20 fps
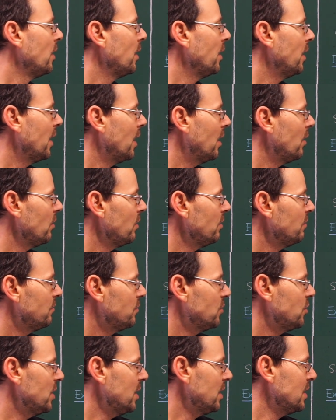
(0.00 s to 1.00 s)
Now, if
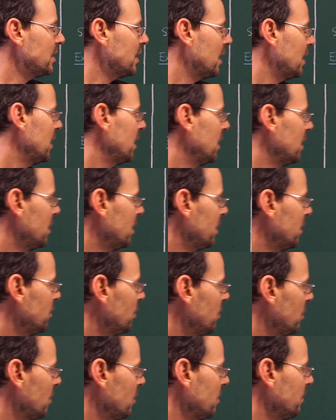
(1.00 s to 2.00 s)
G is any
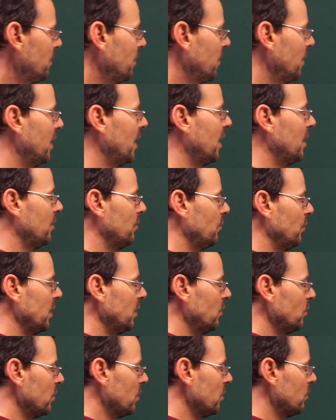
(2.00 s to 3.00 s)
integer, then we
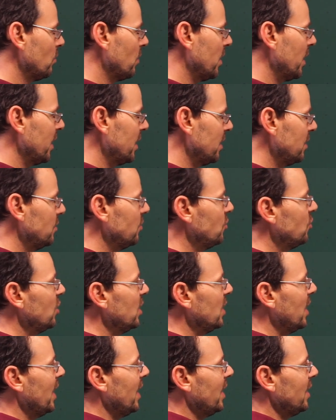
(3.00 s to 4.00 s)
do not write
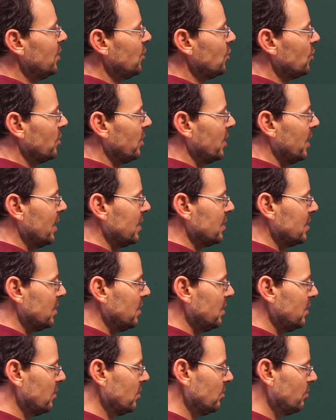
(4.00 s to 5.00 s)
GH as
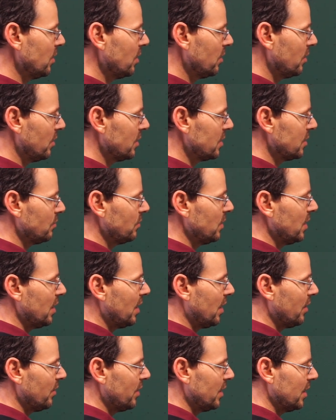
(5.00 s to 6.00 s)
here, because we
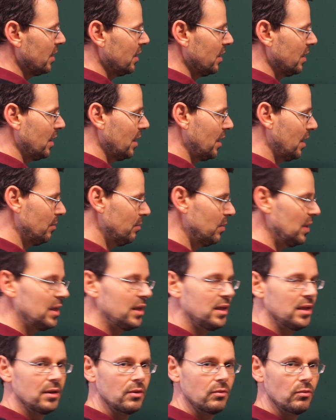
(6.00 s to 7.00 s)
are in an
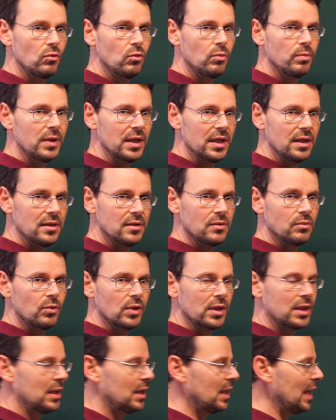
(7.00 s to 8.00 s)
abelian group that is
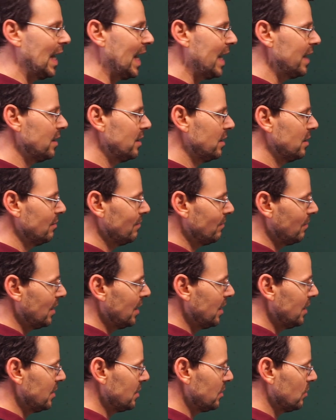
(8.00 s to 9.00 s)
written
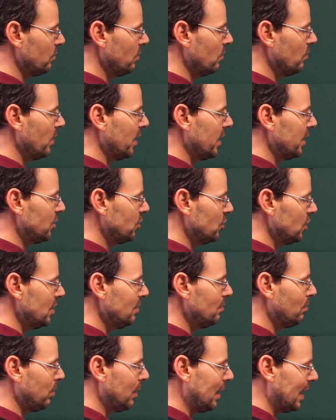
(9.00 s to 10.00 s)
additively, so we write G
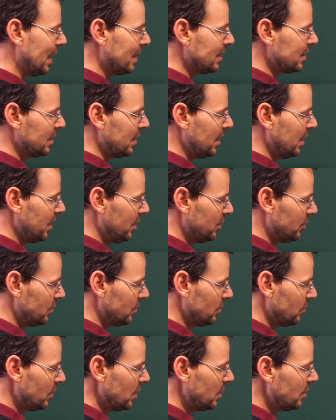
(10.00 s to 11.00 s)
plus H.
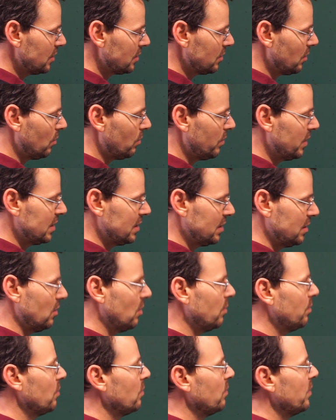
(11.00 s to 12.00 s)
So here is always the
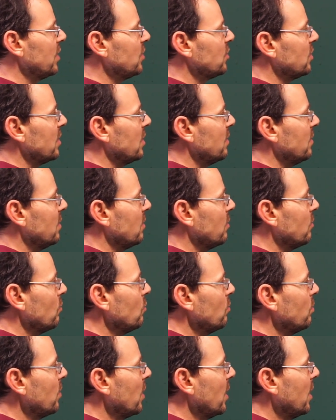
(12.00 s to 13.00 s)
operation in the
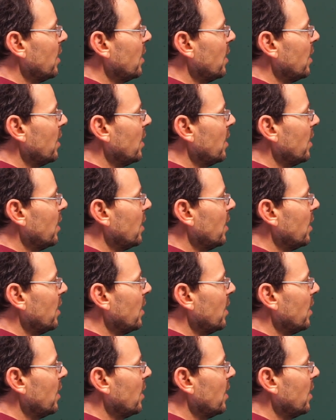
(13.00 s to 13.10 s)
group.